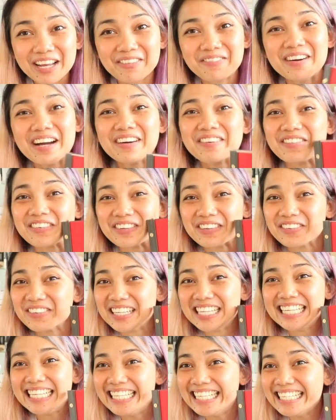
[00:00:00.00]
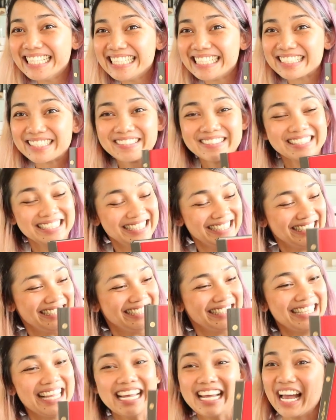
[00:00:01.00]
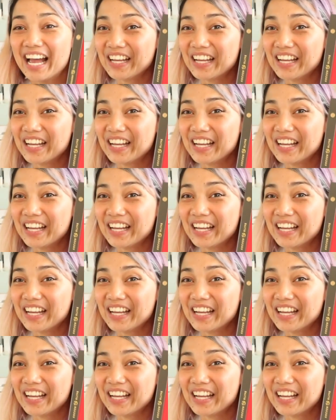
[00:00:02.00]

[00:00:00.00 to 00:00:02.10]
about ruining it, so it's just like